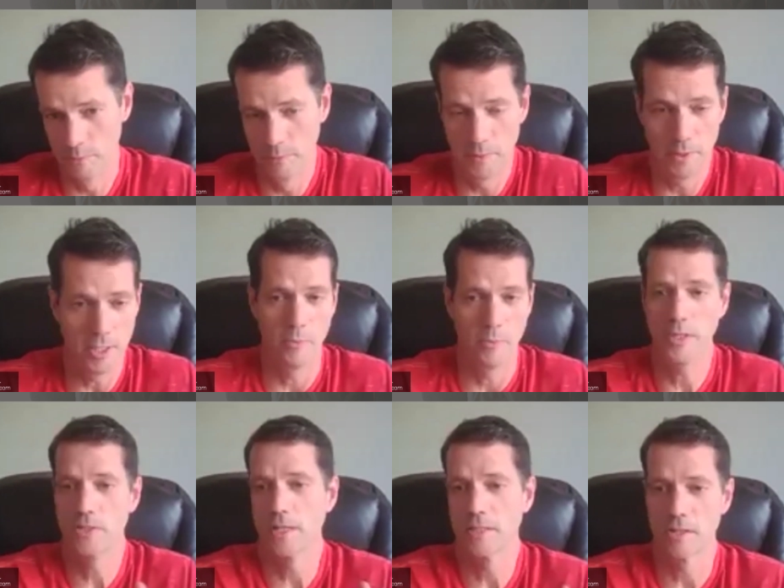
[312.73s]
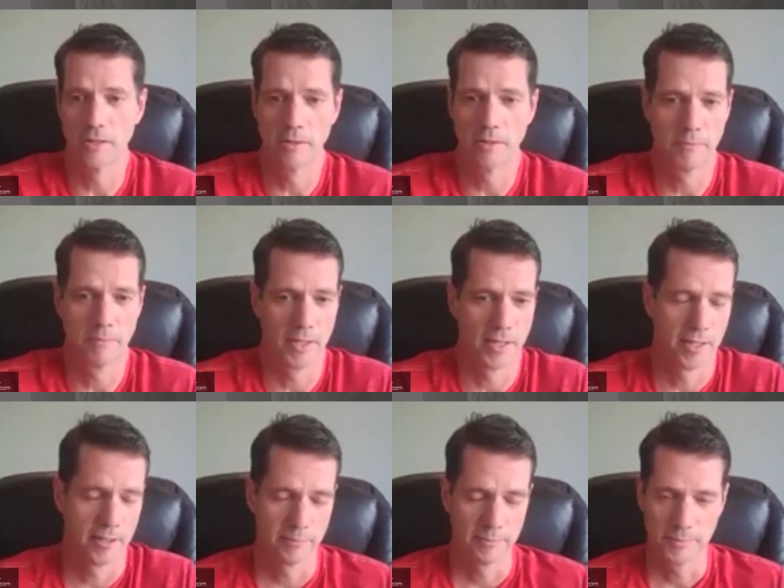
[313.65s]
you know, we, I started,
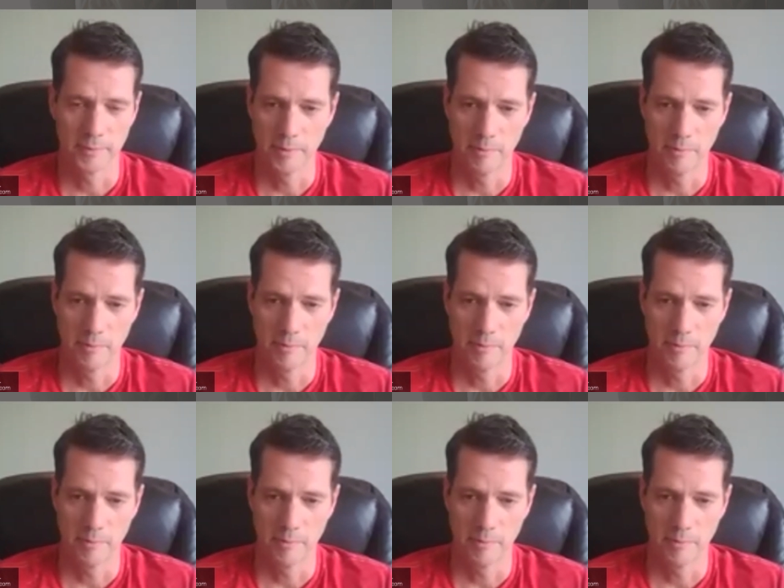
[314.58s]
um,